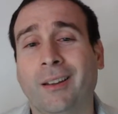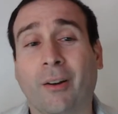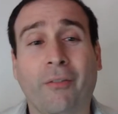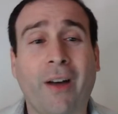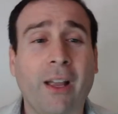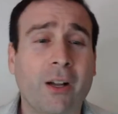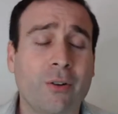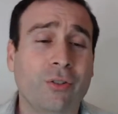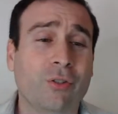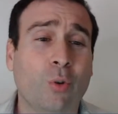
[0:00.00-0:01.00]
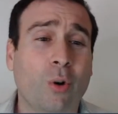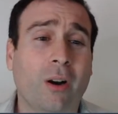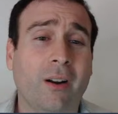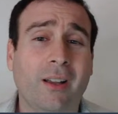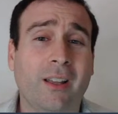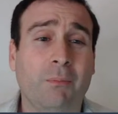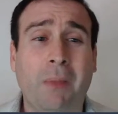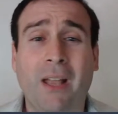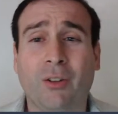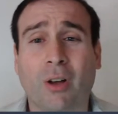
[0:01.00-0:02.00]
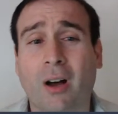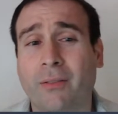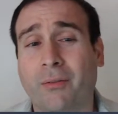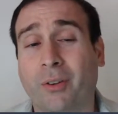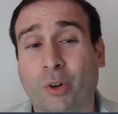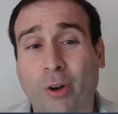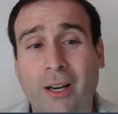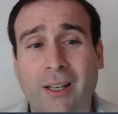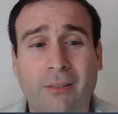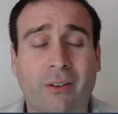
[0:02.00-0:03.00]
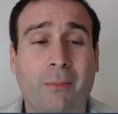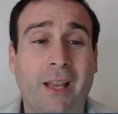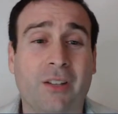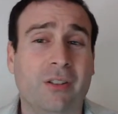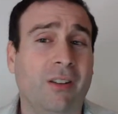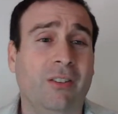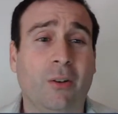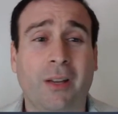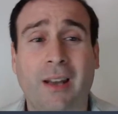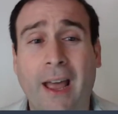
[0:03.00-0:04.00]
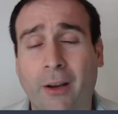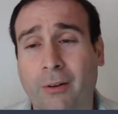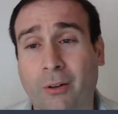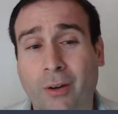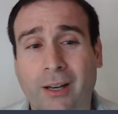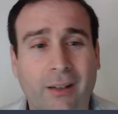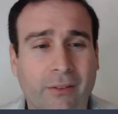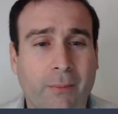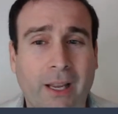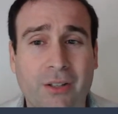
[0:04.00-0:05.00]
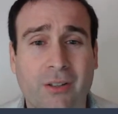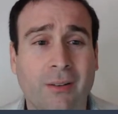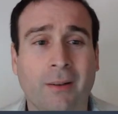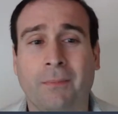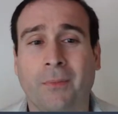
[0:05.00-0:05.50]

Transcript: the FICO score is based off of the credit information, and so inaccurate credit information,